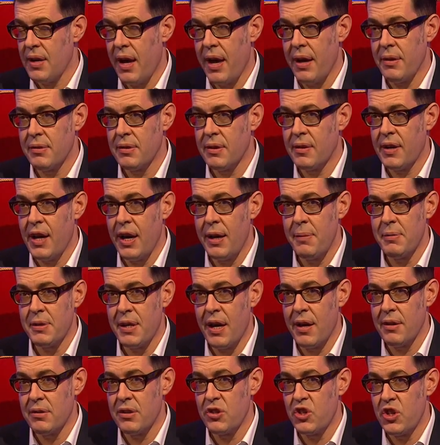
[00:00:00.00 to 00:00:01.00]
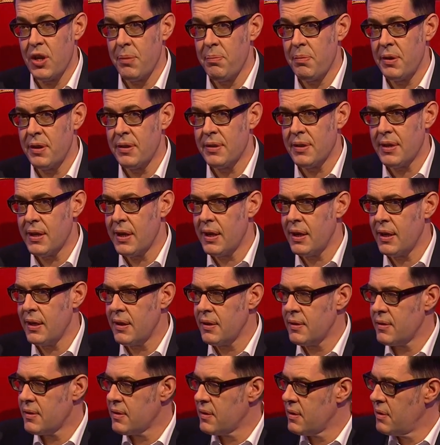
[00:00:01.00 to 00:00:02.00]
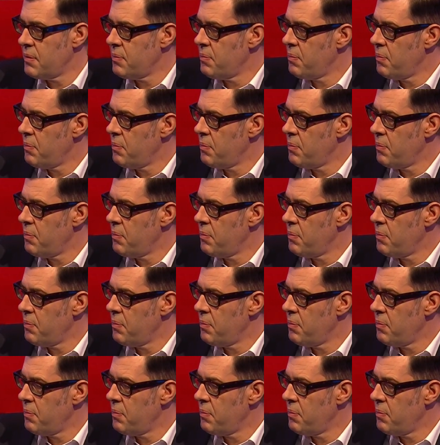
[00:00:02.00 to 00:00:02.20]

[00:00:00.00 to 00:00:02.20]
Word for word: House of Games, House of Champions is...